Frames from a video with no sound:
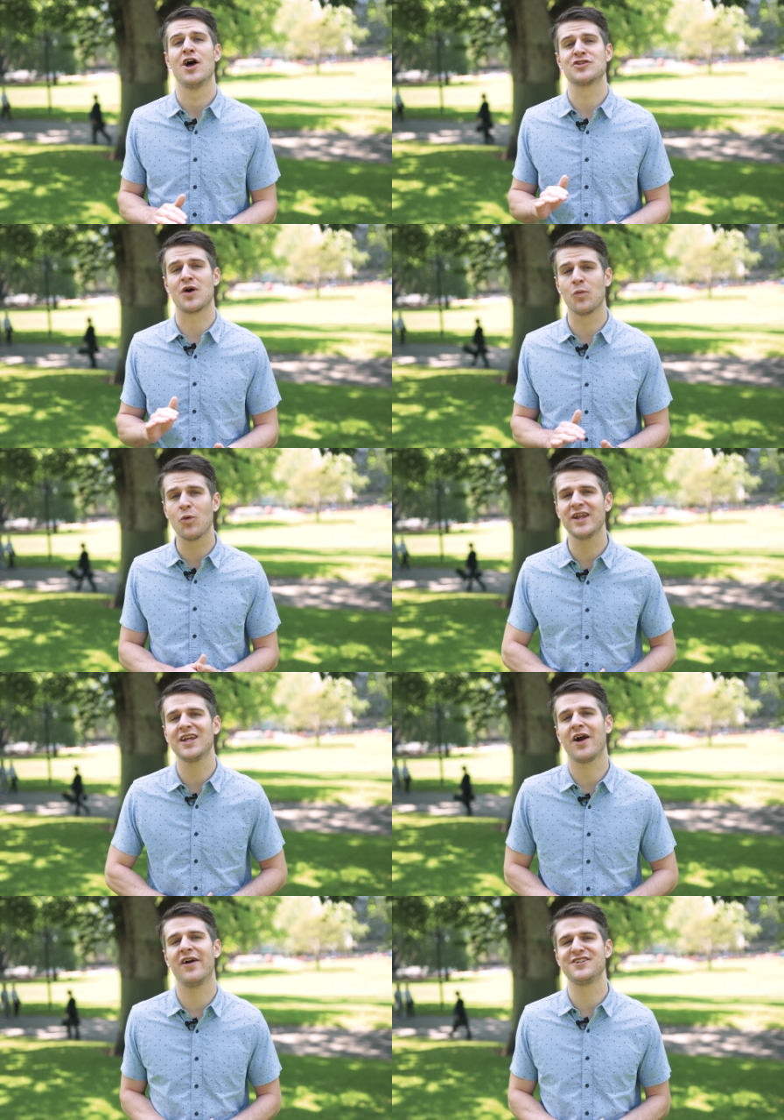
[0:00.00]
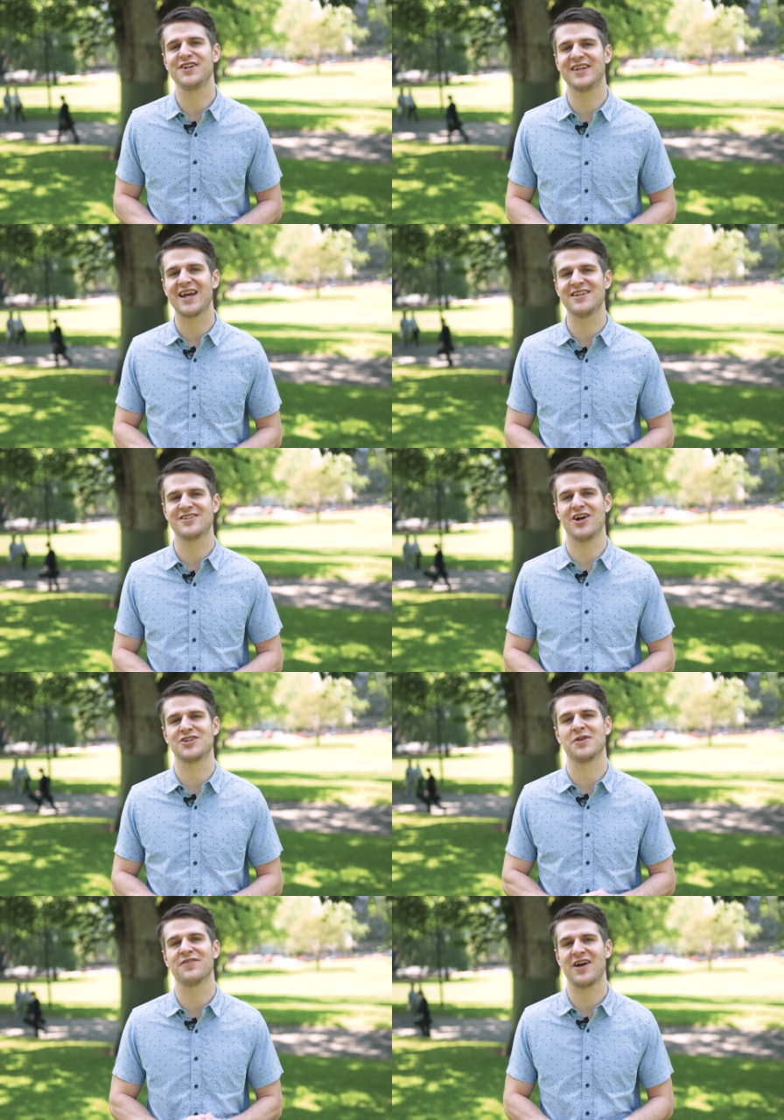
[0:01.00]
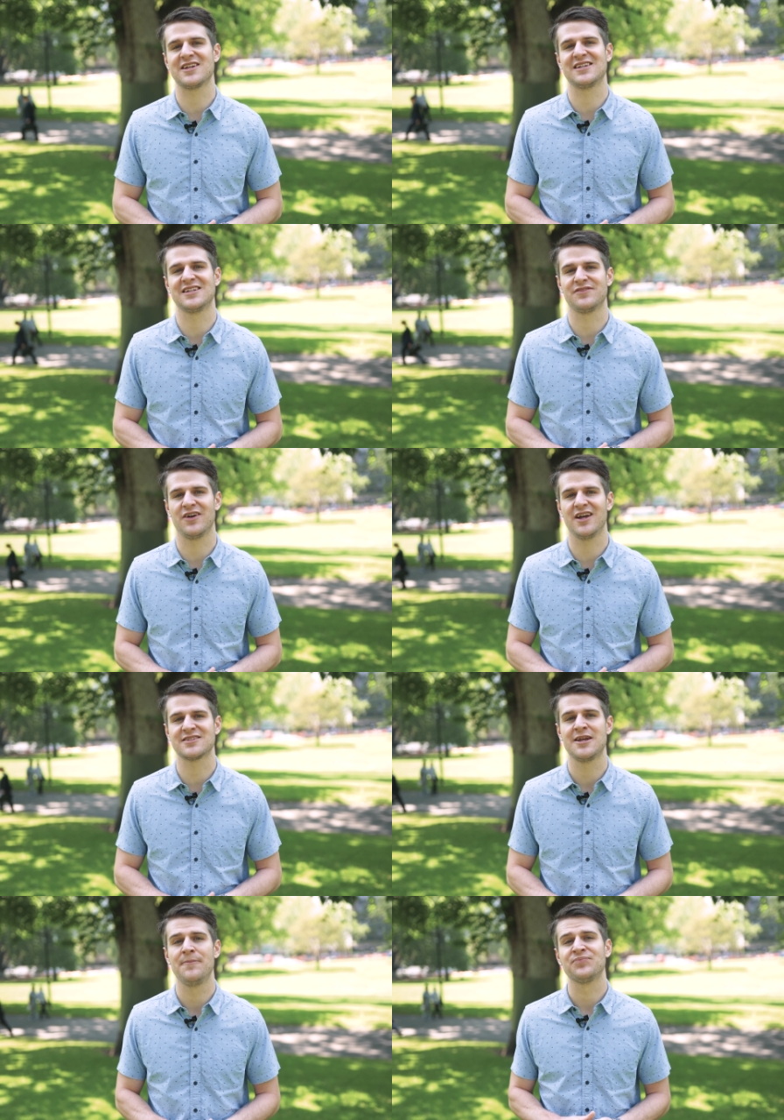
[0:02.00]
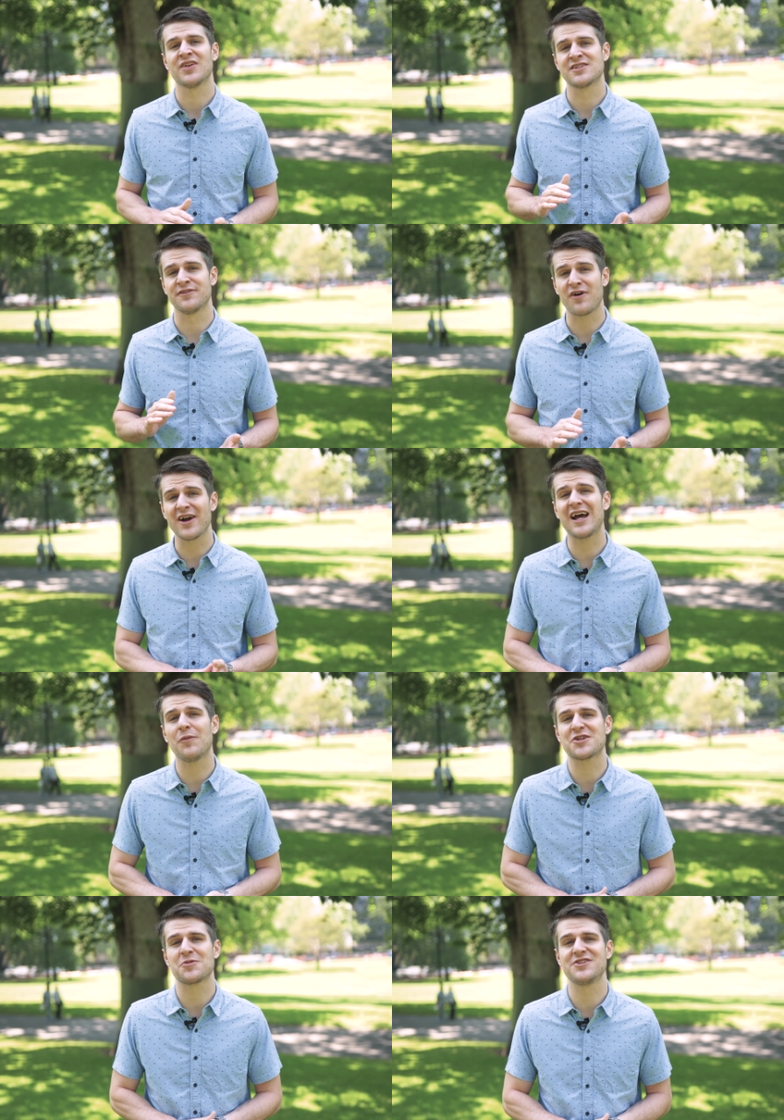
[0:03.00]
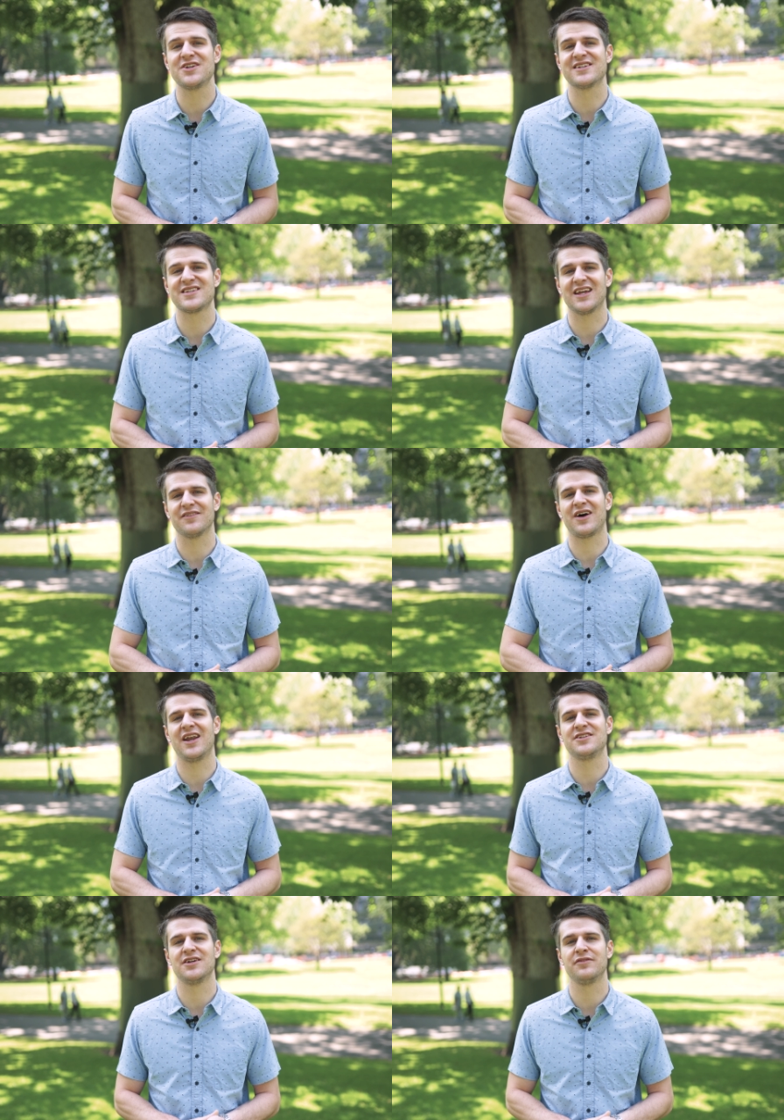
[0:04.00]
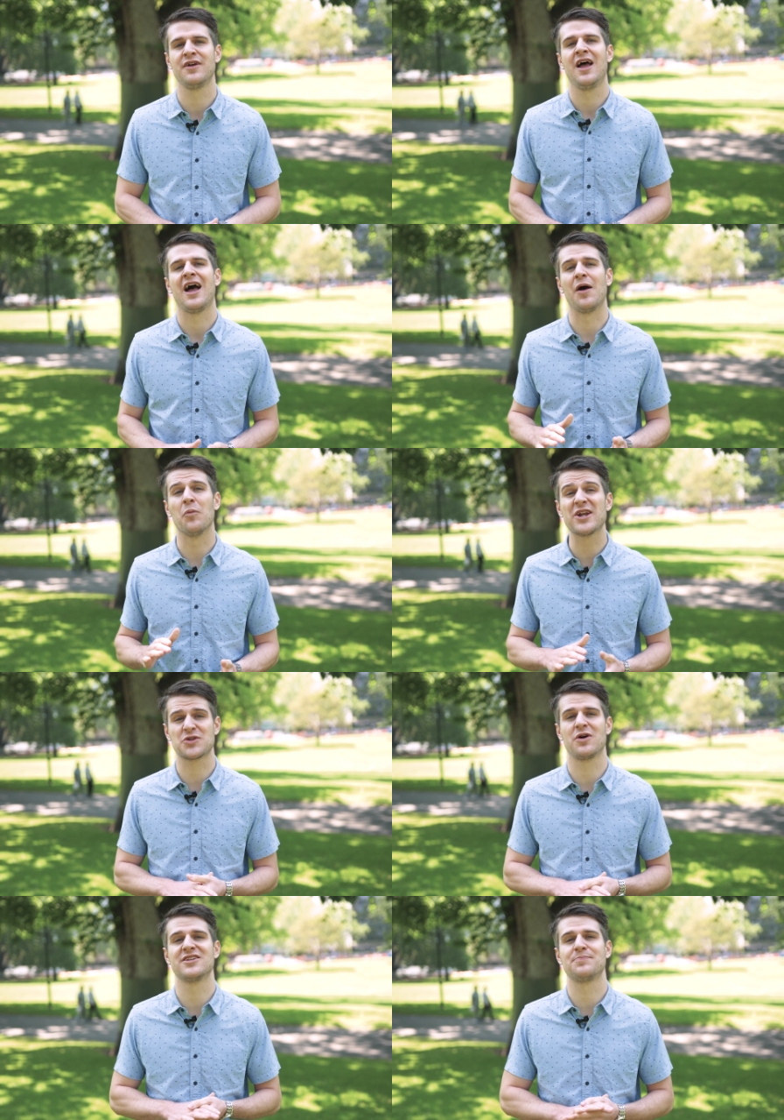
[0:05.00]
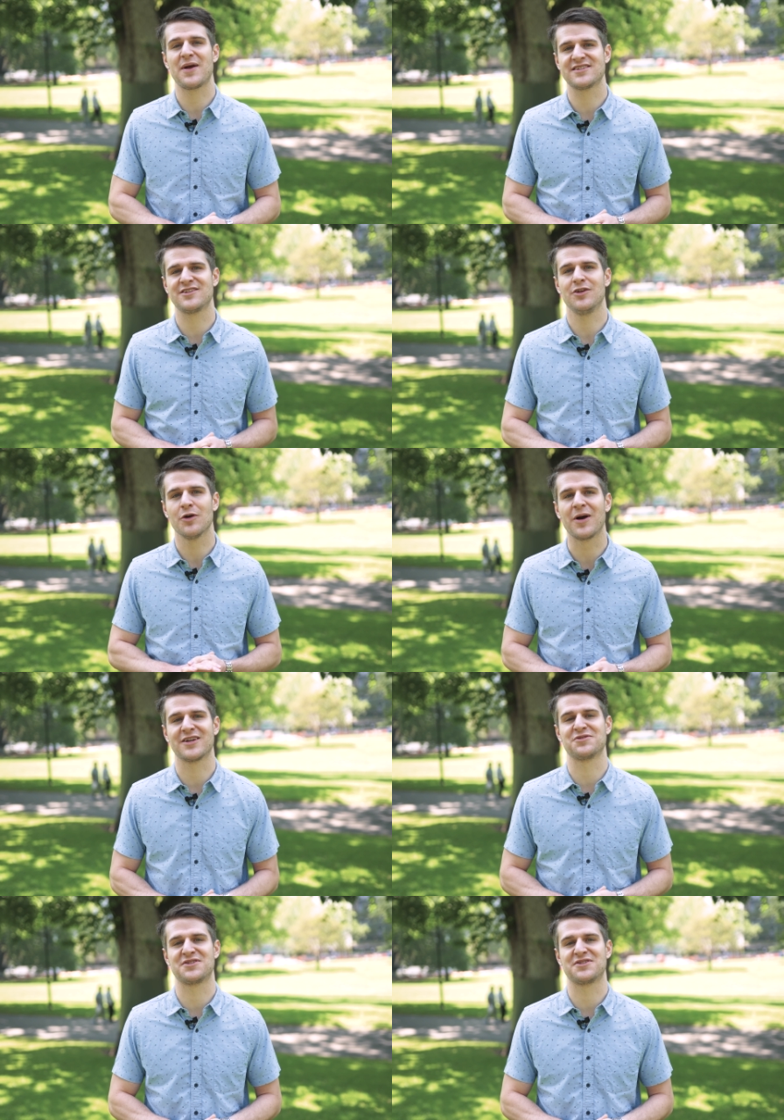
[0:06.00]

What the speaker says: so I would encourage you to get in touch with First Things First to find out which ones you can take advantage of and which ones best suit your personal